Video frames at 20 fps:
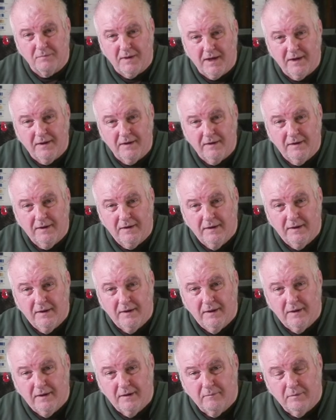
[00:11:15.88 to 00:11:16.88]
Men,
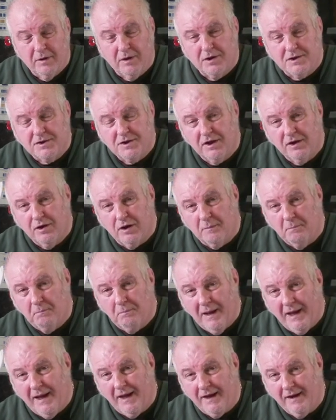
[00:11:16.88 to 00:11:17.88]
because they got
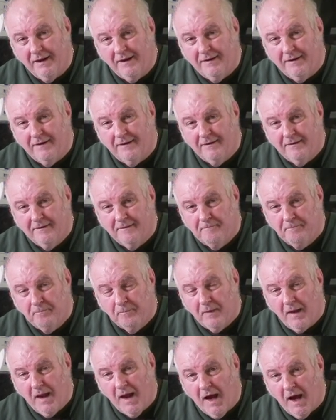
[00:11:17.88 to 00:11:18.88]
paid
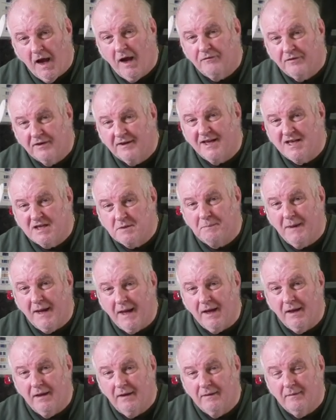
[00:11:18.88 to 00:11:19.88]
half a day's
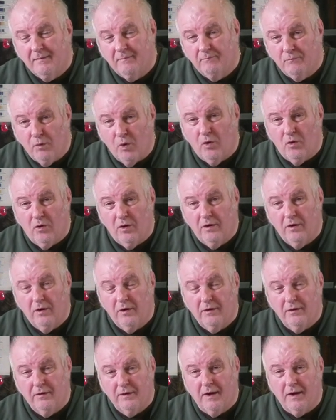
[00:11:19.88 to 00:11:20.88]
pay more
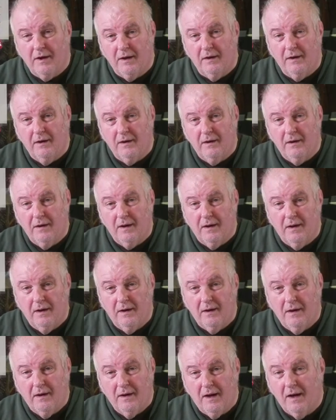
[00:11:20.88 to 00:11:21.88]
than
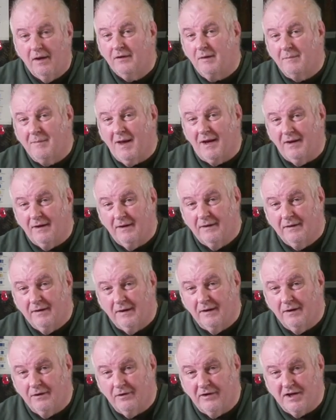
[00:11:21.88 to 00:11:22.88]
other men
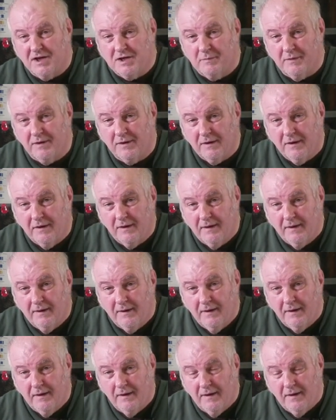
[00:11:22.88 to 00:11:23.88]
in the regiment.
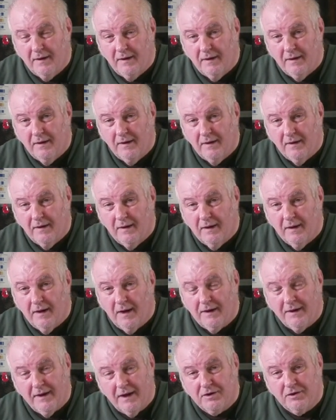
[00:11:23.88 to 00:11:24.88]

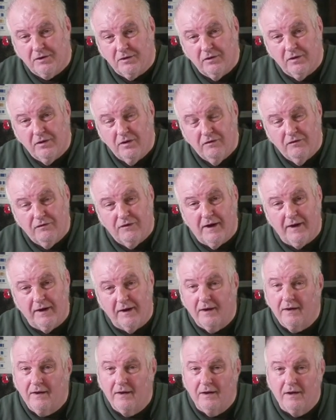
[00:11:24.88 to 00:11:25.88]
And they had to
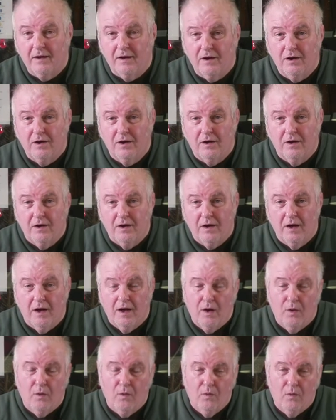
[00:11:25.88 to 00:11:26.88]
fire
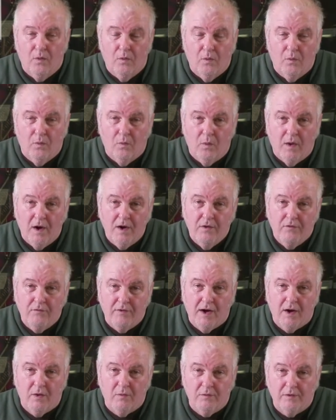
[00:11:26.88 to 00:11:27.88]
one
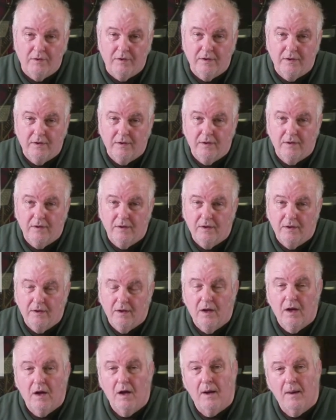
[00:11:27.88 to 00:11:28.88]
round
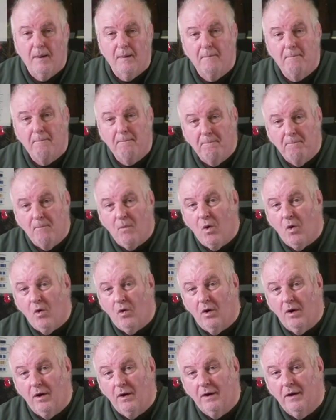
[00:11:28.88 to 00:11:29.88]

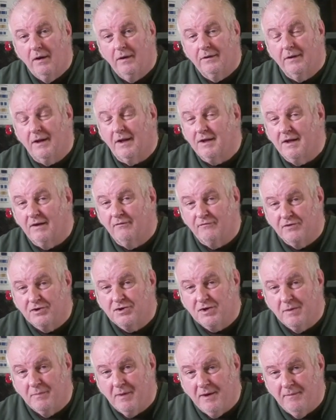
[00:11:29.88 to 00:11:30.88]
more than the
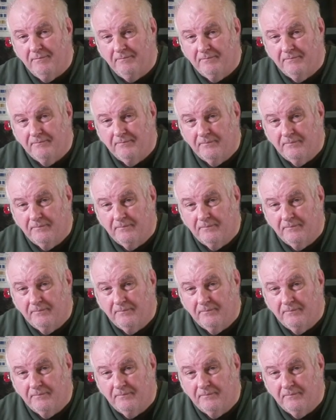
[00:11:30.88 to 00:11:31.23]
infantryman.